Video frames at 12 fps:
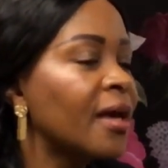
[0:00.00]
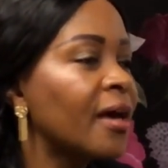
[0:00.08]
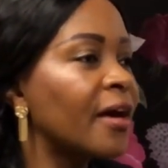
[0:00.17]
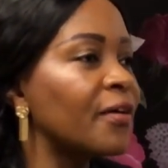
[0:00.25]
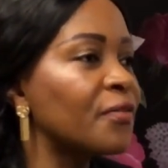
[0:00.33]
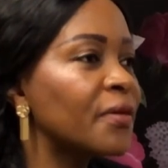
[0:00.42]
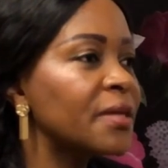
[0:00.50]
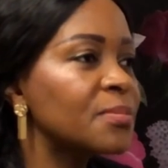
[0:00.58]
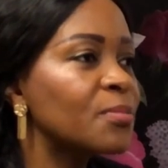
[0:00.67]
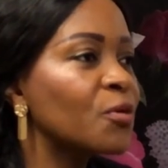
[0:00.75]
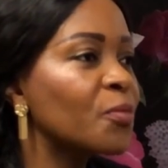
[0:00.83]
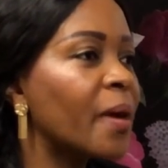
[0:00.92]

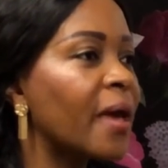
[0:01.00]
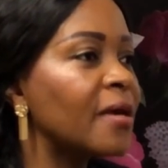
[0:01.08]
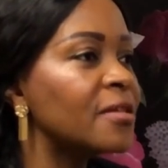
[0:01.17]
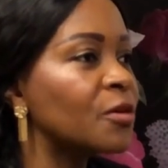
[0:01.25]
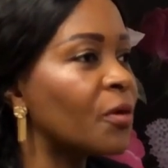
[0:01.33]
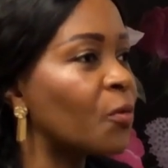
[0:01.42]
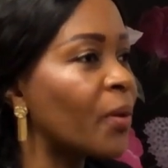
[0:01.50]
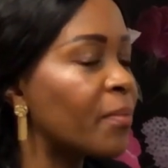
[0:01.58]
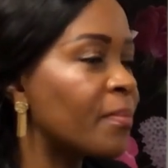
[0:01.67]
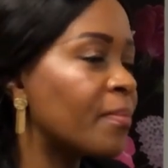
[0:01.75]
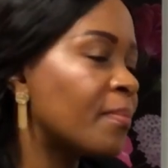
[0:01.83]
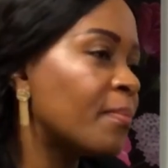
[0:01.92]
Facebook page, our
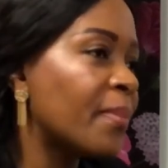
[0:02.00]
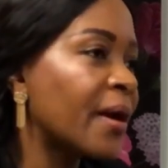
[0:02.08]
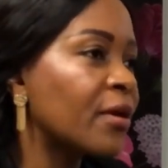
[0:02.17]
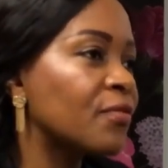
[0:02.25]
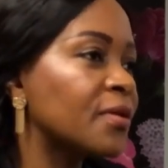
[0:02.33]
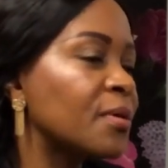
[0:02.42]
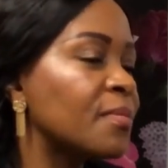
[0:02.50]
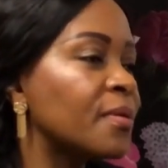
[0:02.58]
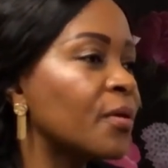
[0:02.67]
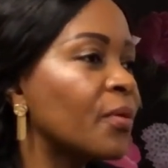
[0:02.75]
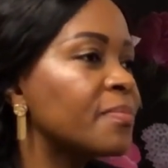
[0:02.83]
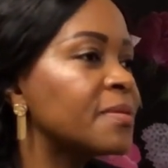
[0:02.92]
Bank of
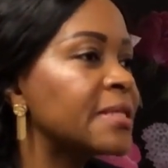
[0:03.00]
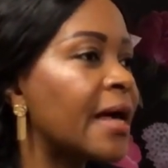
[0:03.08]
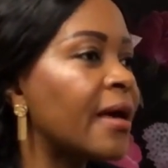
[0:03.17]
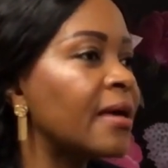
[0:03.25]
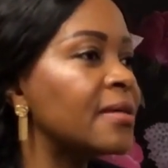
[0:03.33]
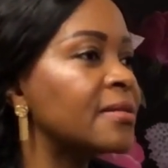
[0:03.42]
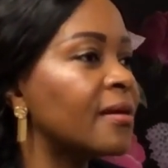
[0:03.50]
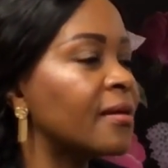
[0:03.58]
Namibia website.